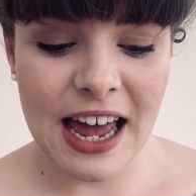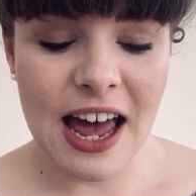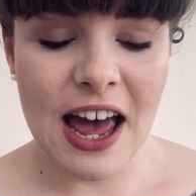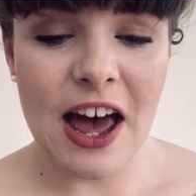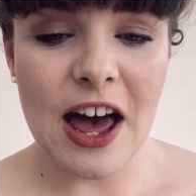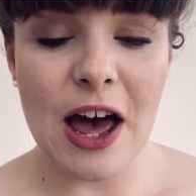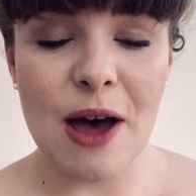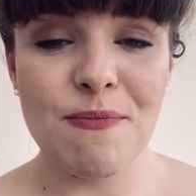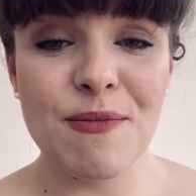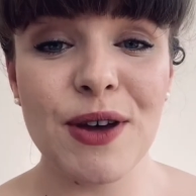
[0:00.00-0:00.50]

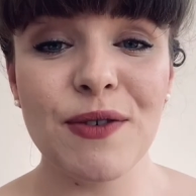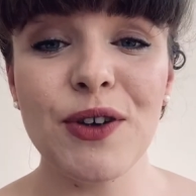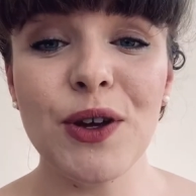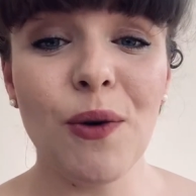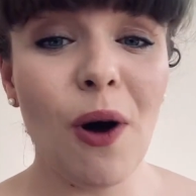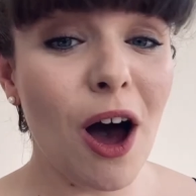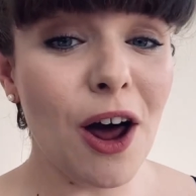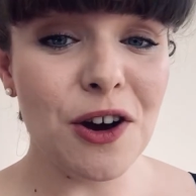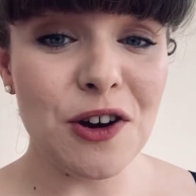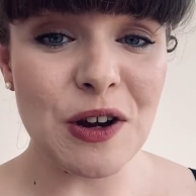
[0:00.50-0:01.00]
but if you
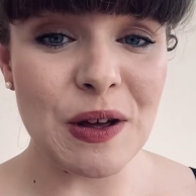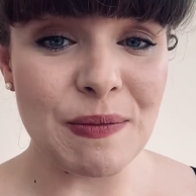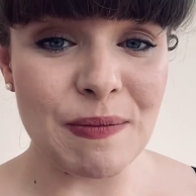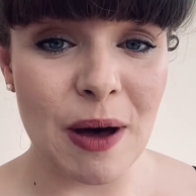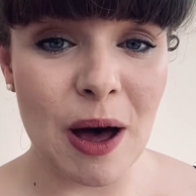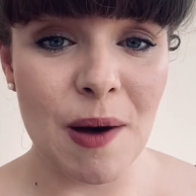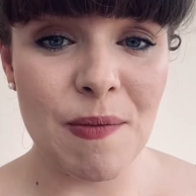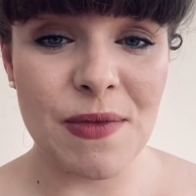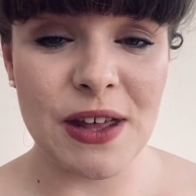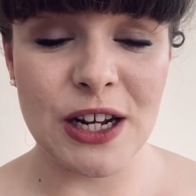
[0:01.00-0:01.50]
aren't a new
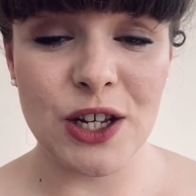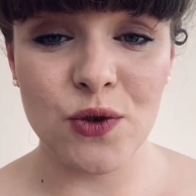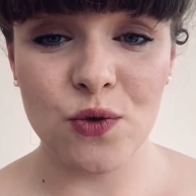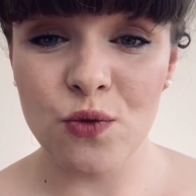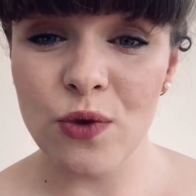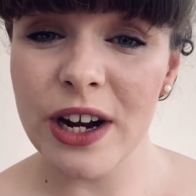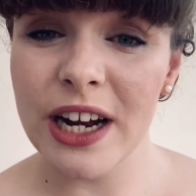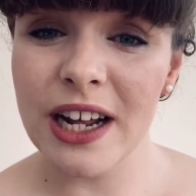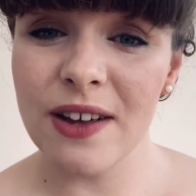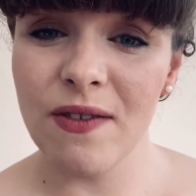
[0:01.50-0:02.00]
mum, then it's
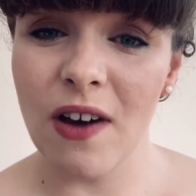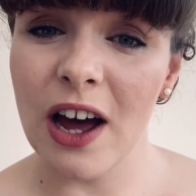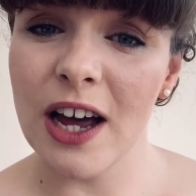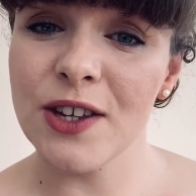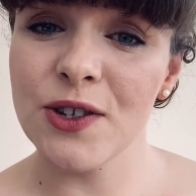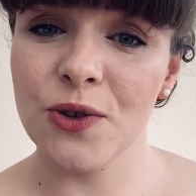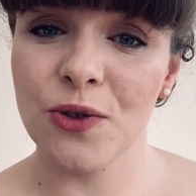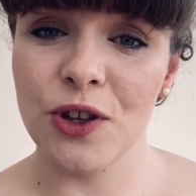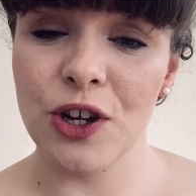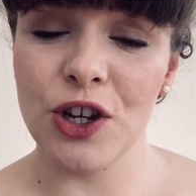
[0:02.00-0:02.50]
really
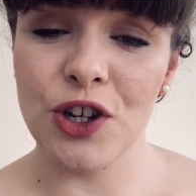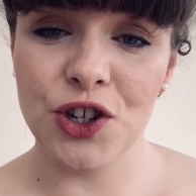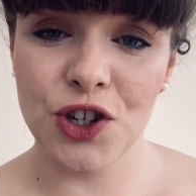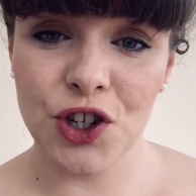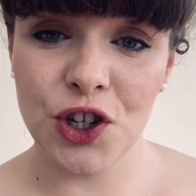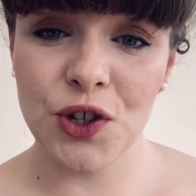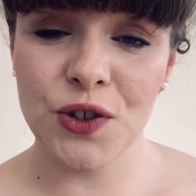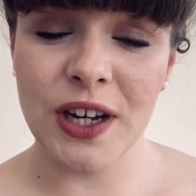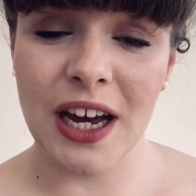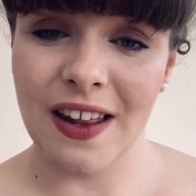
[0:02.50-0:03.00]
vital that you do
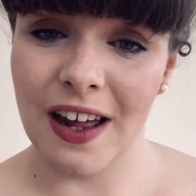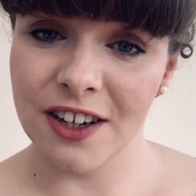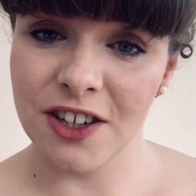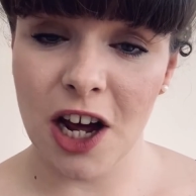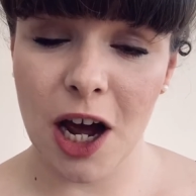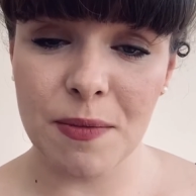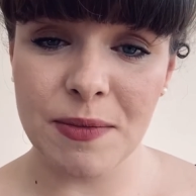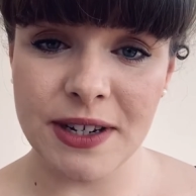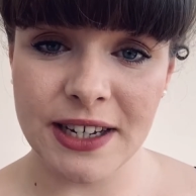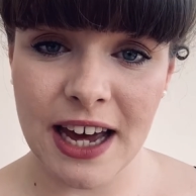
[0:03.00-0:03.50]
take that
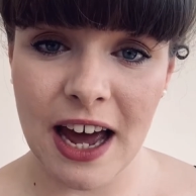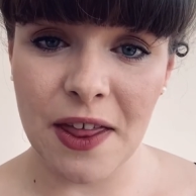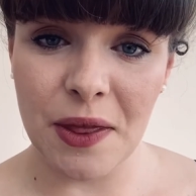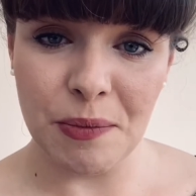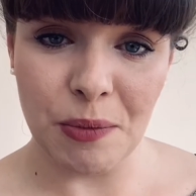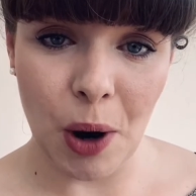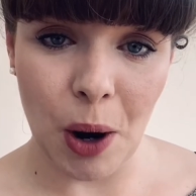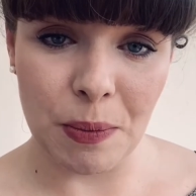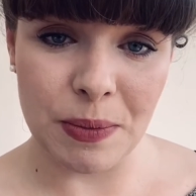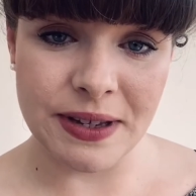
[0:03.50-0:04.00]
time to get the
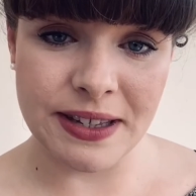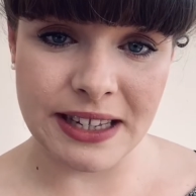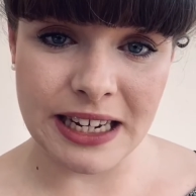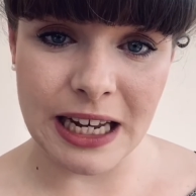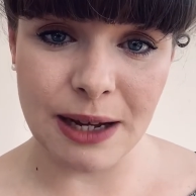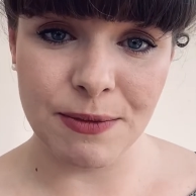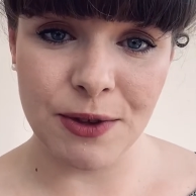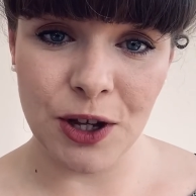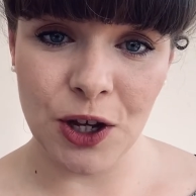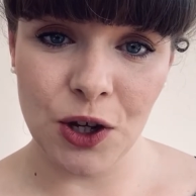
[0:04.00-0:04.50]
proper sleep that you